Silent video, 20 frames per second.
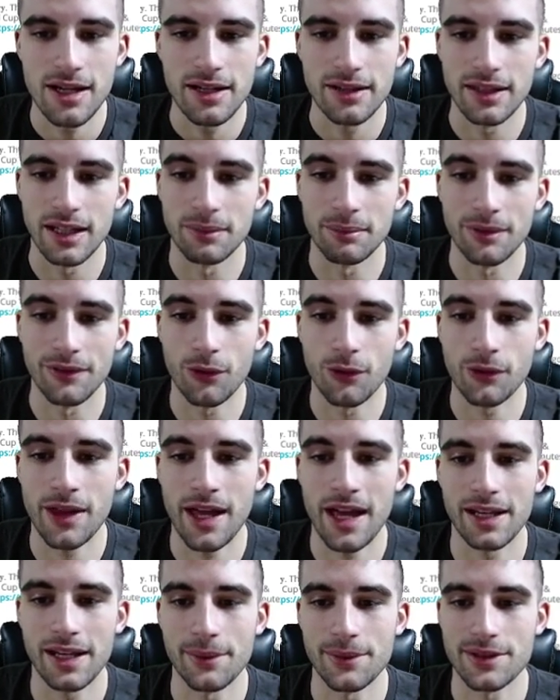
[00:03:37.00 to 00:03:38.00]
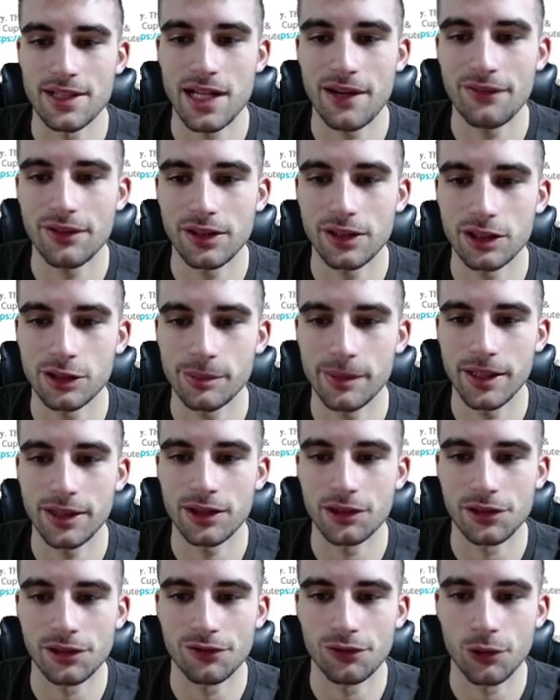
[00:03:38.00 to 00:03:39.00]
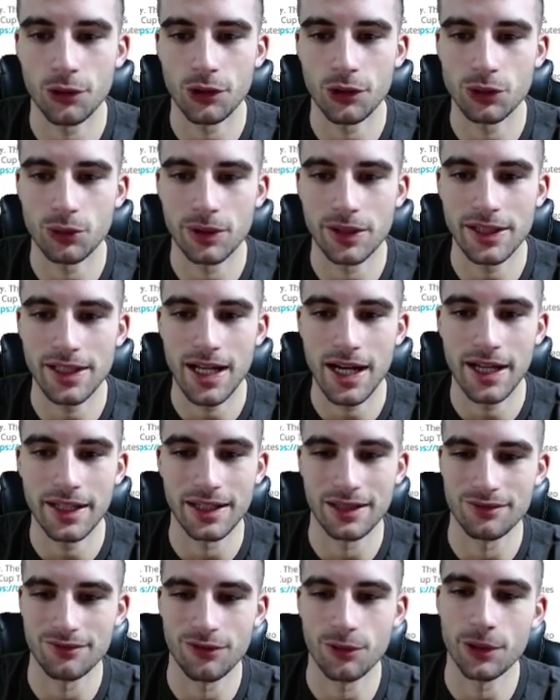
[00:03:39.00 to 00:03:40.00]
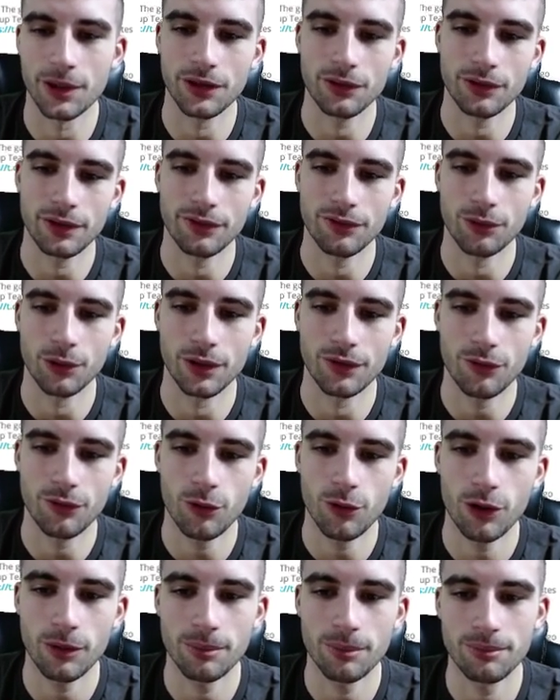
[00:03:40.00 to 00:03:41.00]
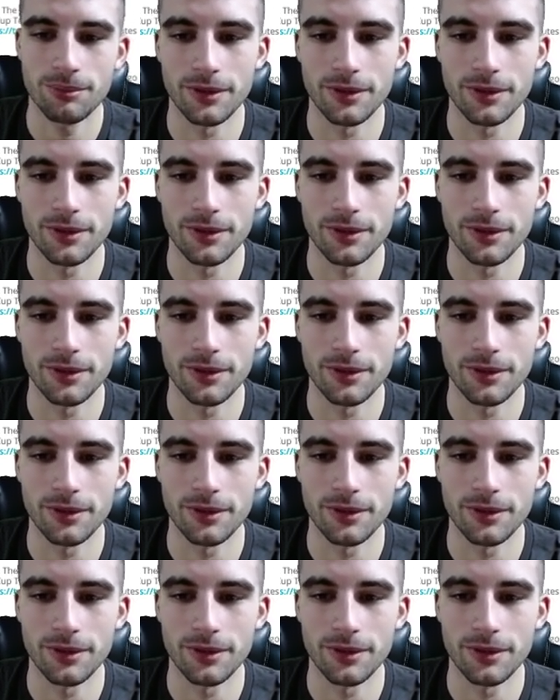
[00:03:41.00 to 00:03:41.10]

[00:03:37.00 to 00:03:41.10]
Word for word: And then before that, he was scuffing a little bit, 34 29, then 43 44.